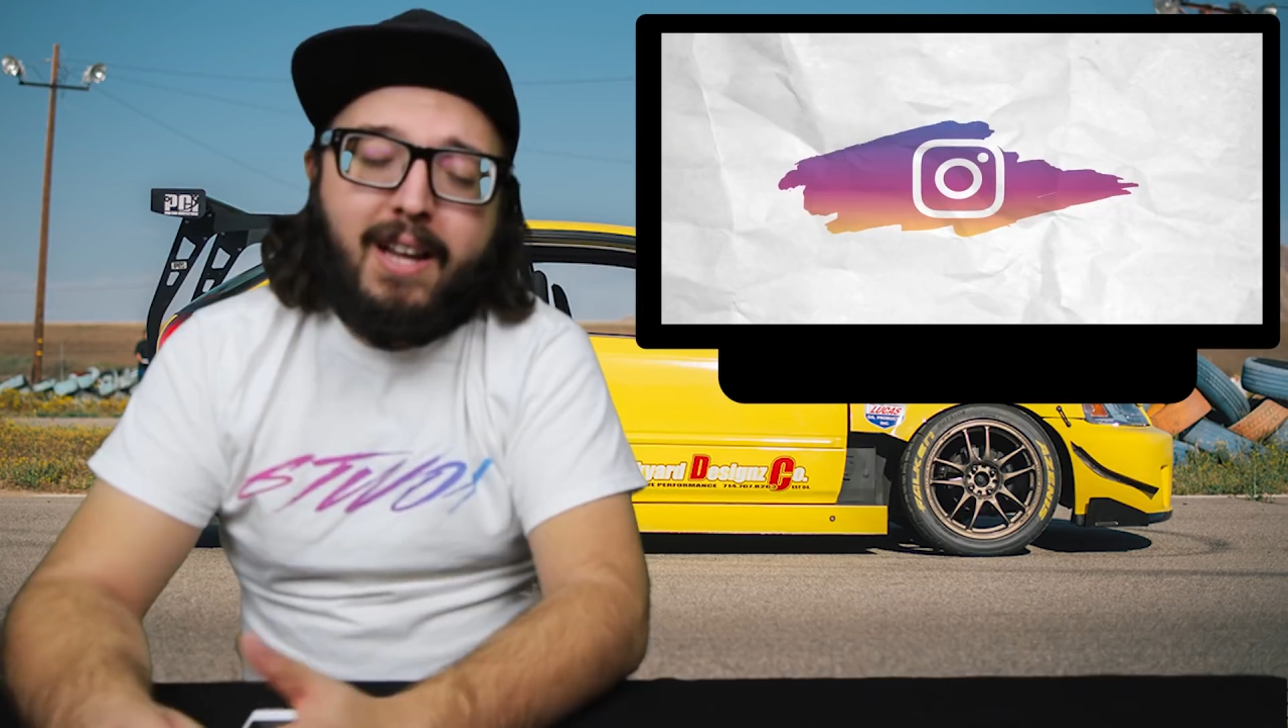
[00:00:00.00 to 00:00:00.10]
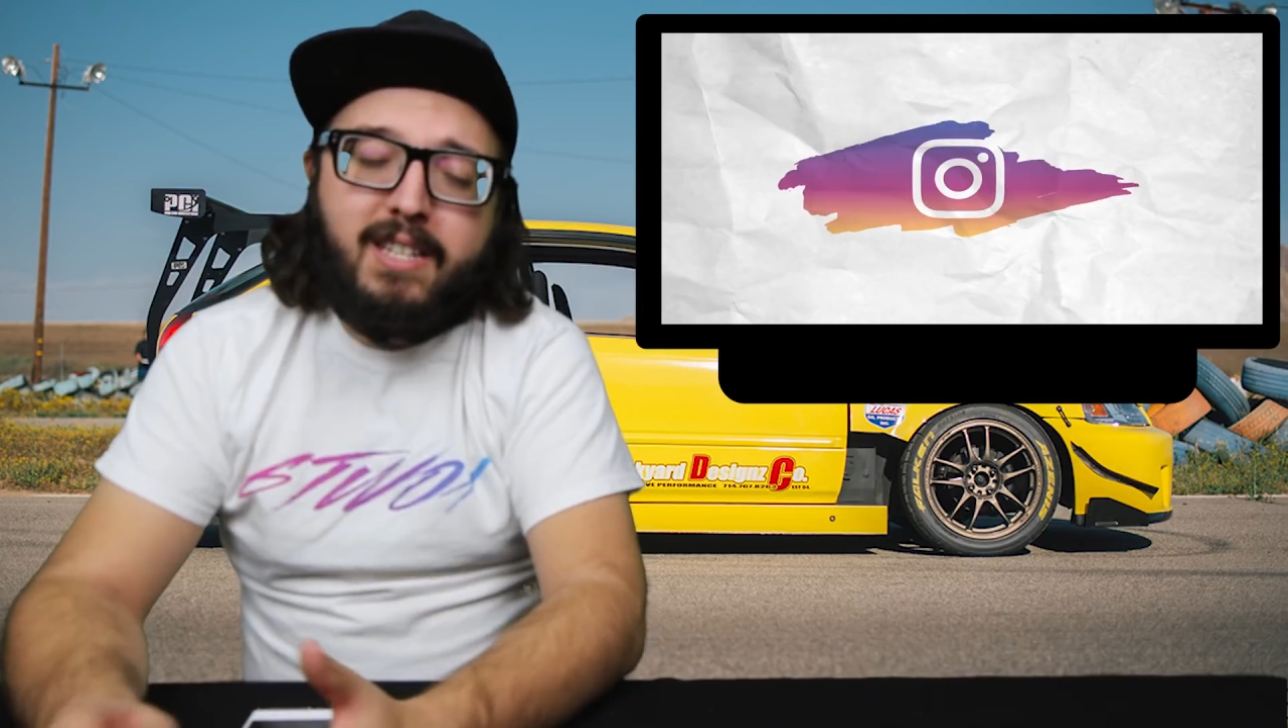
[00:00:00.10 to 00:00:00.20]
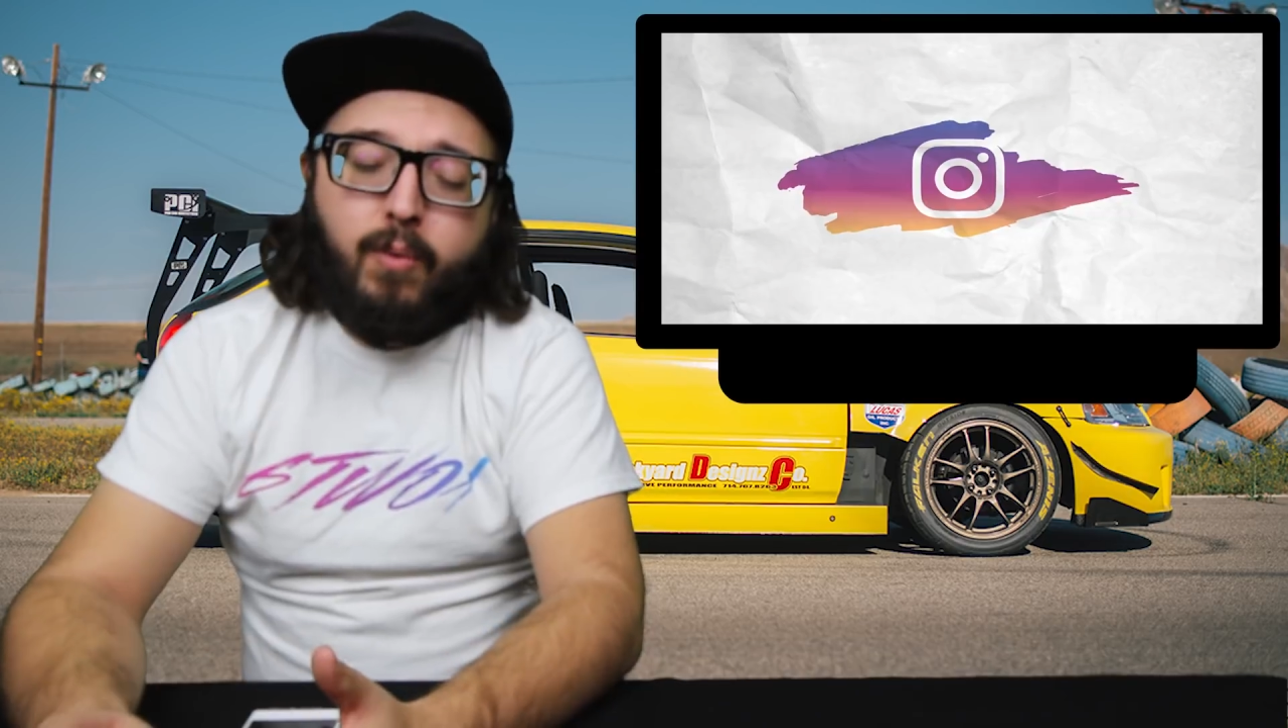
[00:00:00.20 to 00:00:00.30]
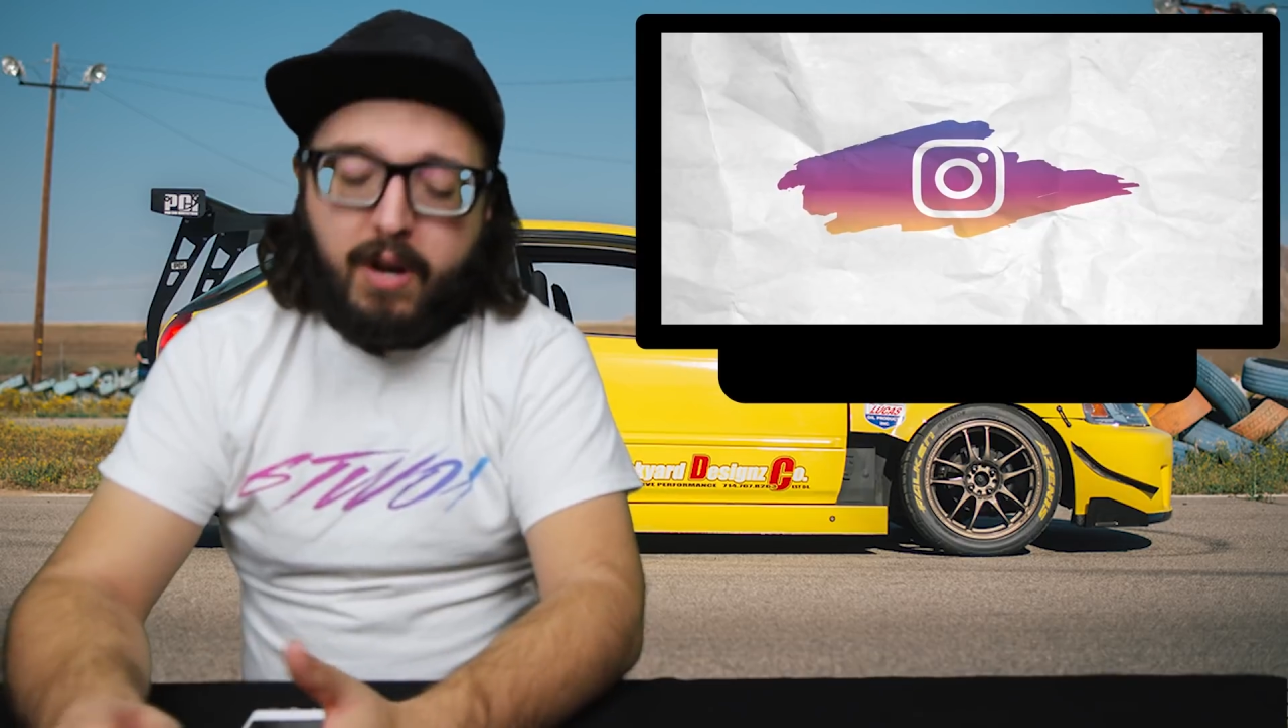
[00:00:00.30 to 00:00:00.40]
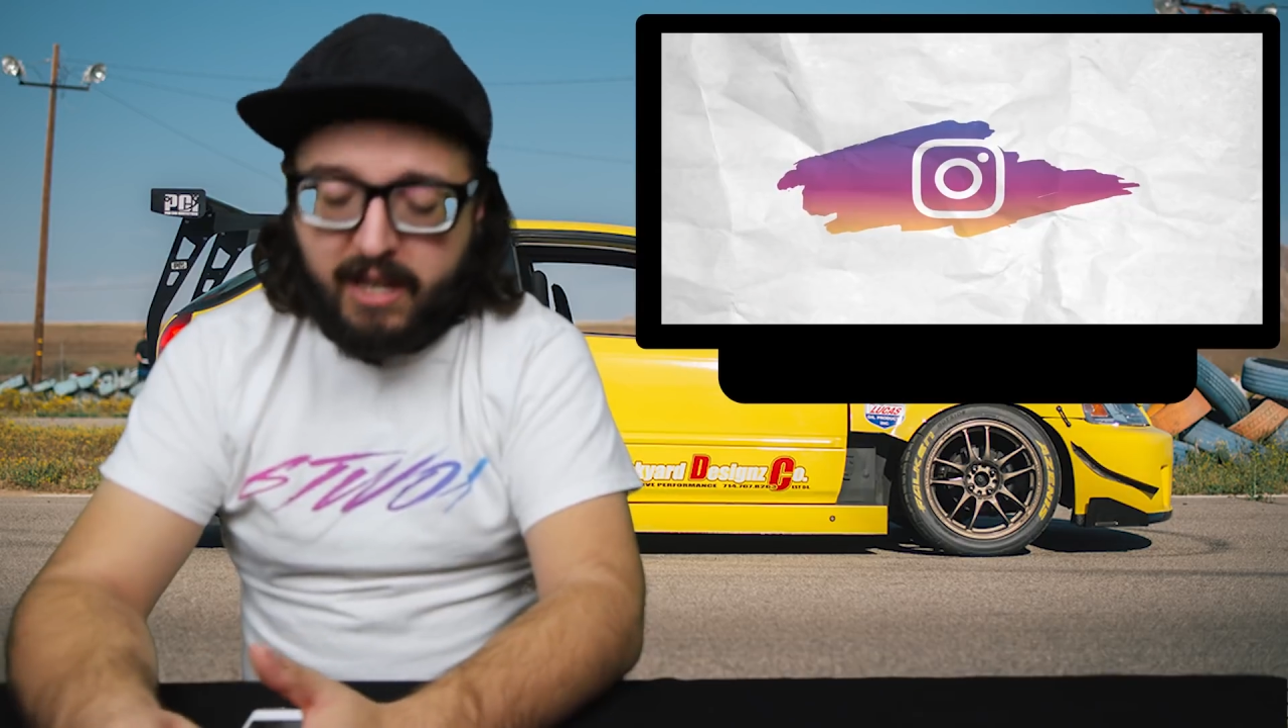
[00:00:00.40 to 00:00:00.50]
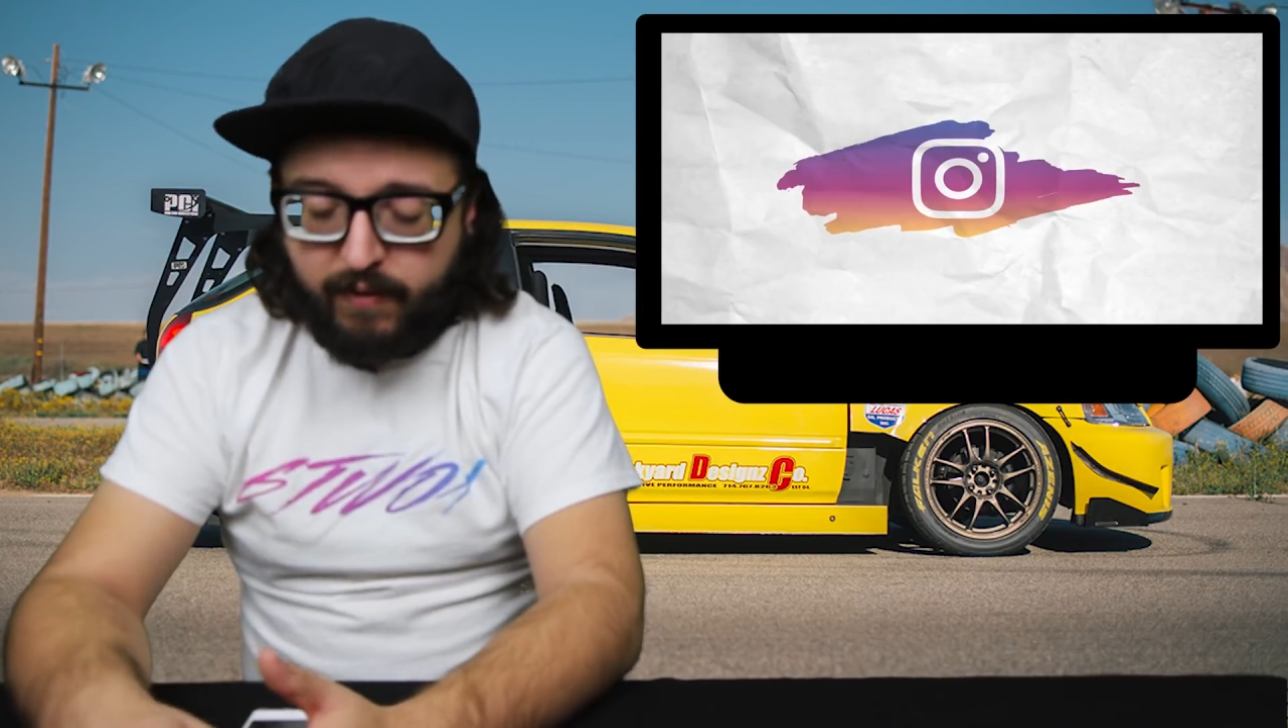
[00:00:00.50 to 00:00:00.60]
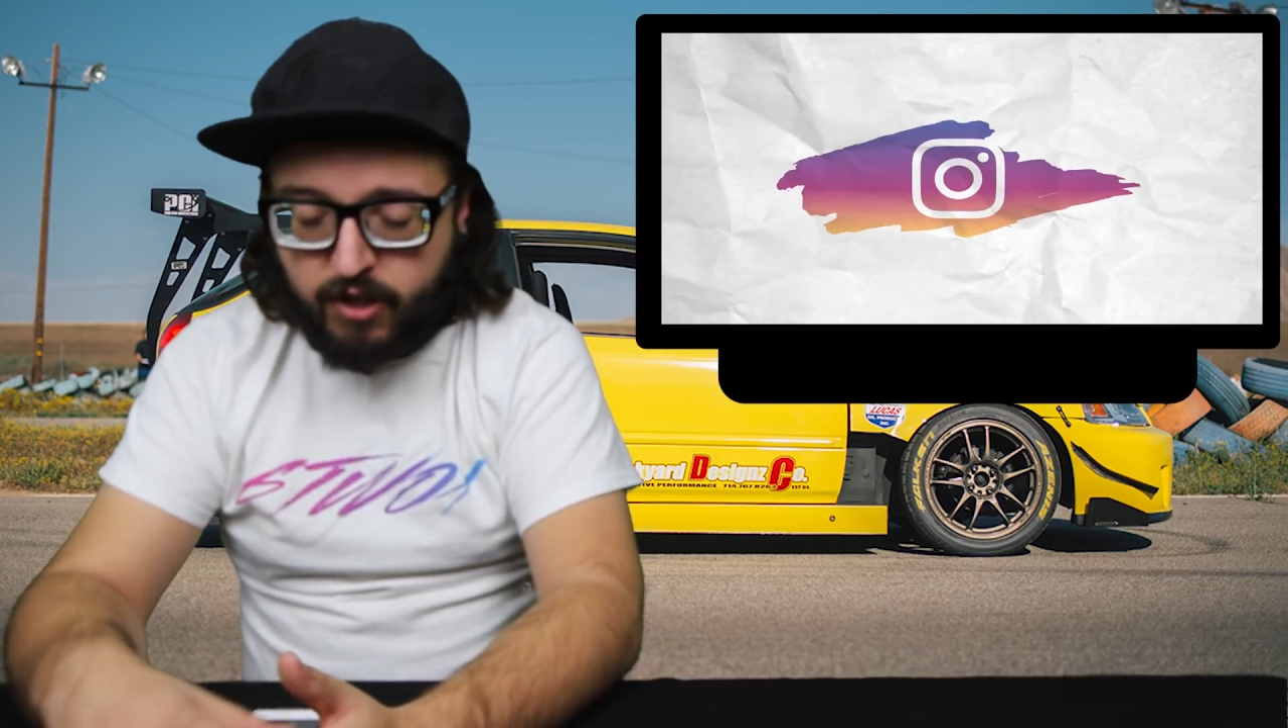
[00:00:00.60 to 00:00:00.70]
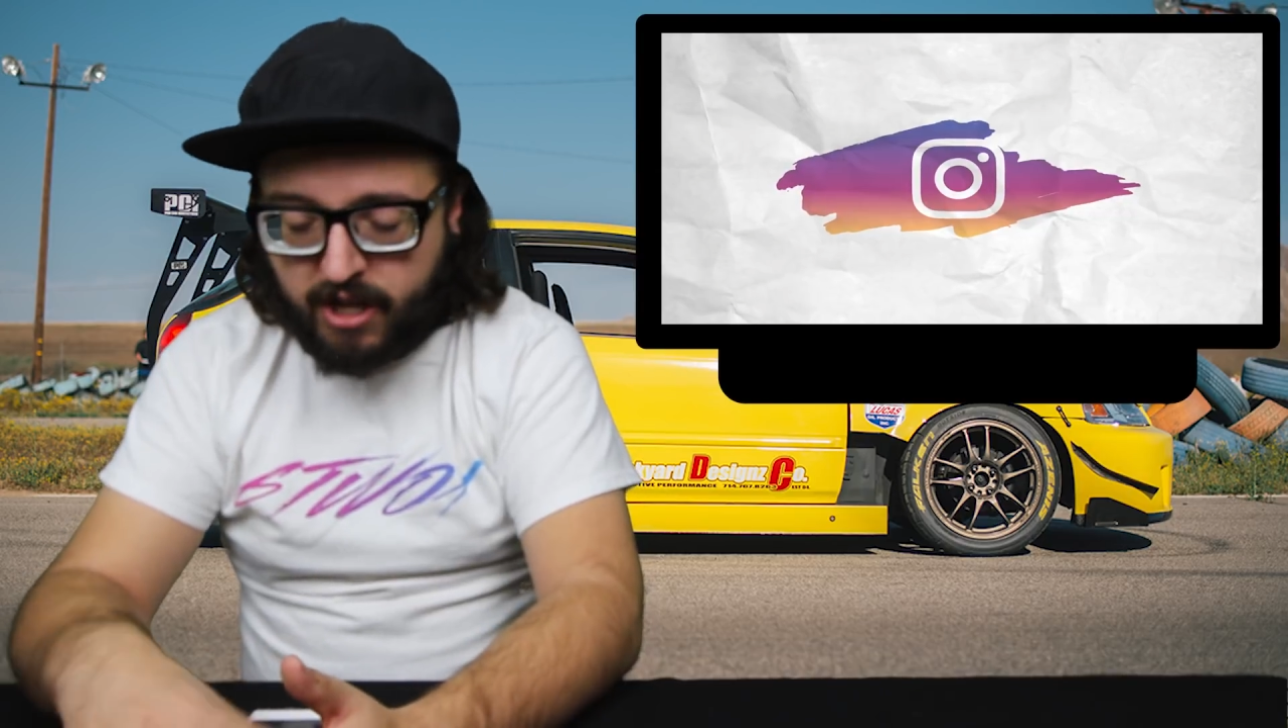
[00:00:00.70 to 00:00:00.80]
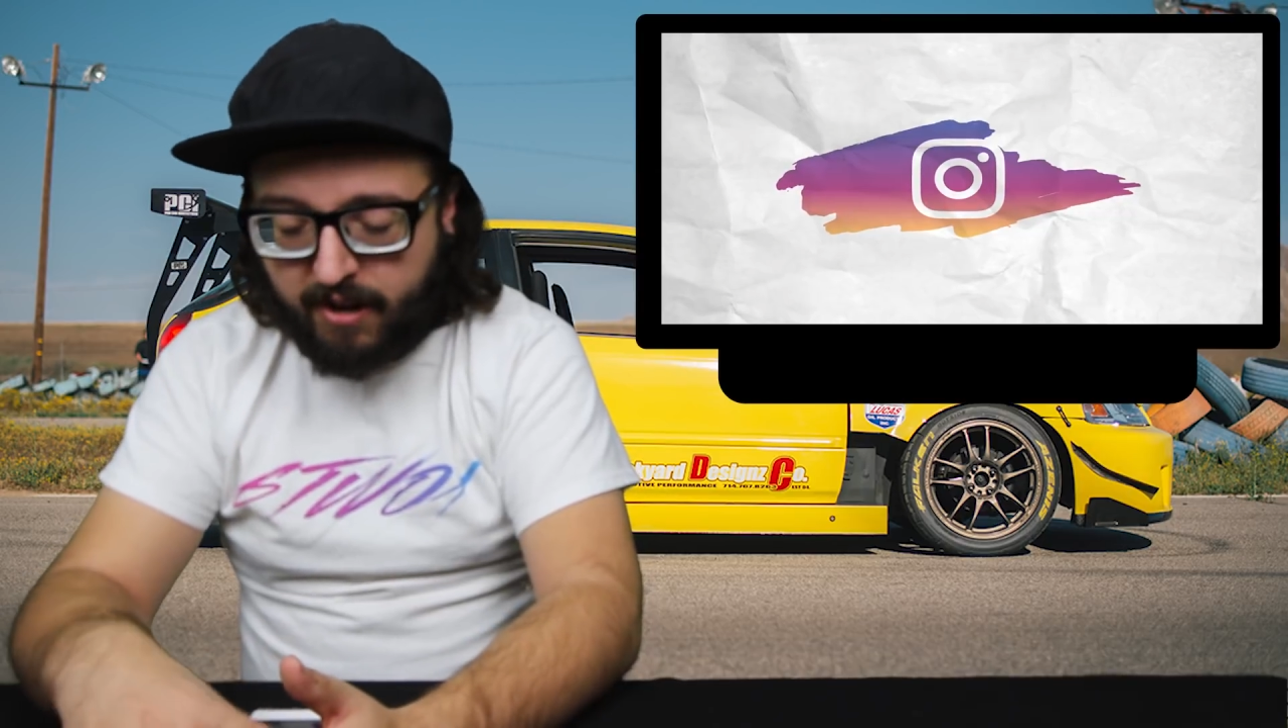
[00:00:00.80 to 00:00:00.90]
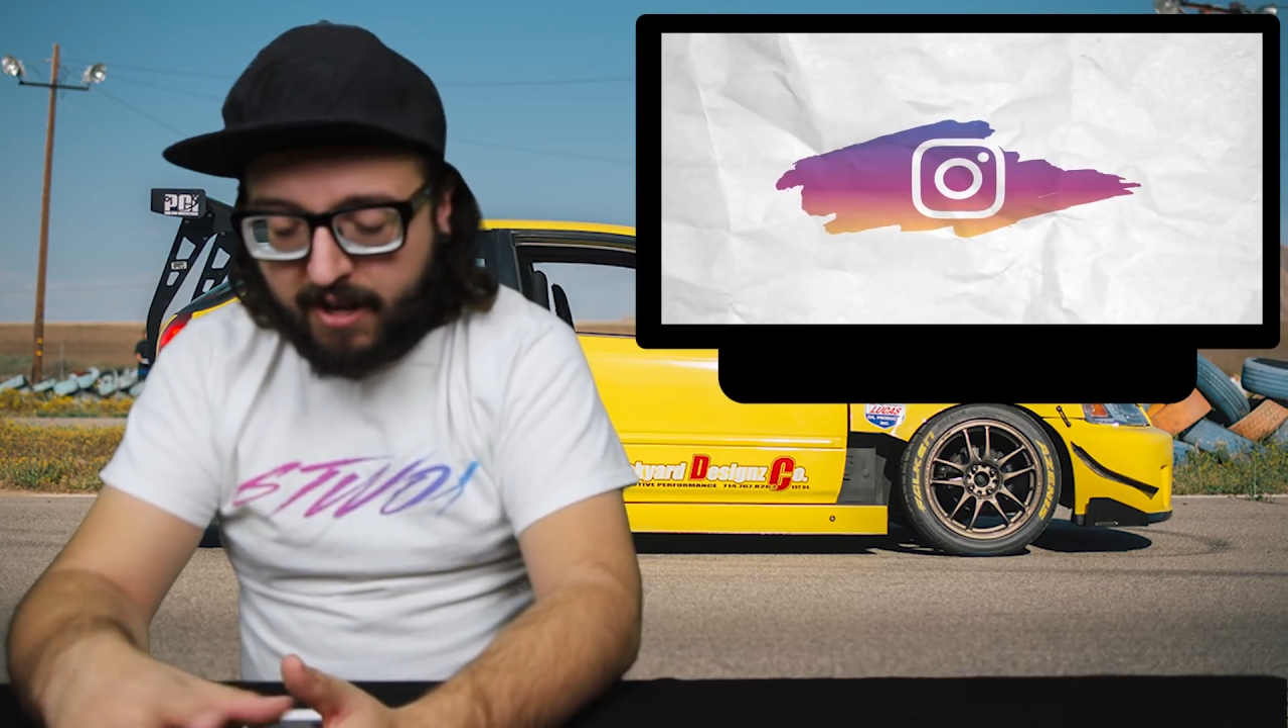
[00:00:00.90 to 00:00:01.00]
I did want to give a
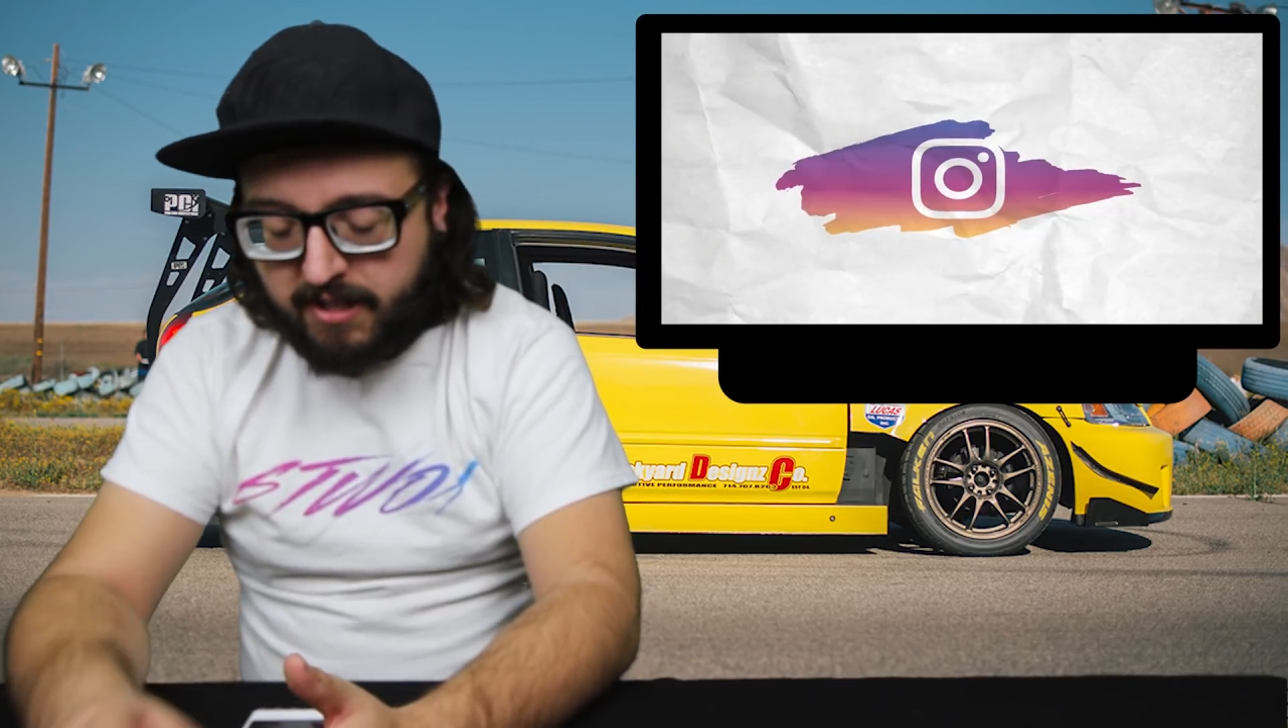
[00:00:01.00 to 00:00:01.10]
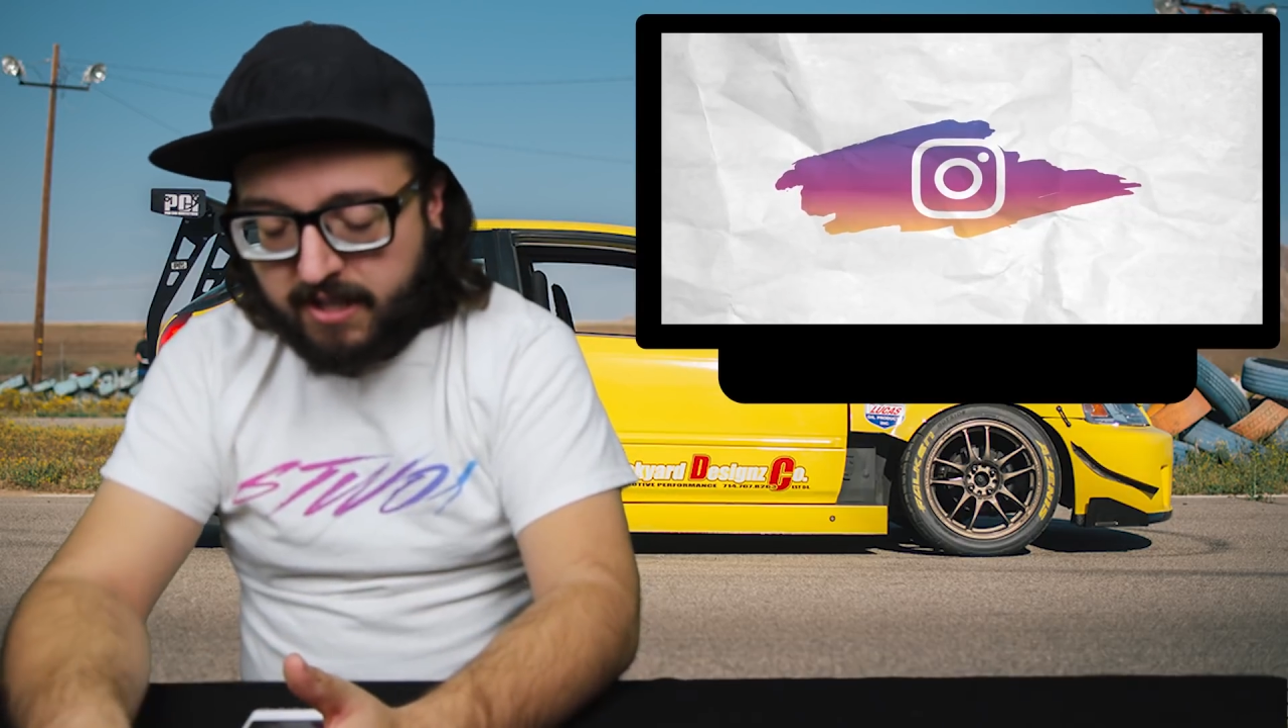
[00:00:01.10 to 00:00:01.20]
shout out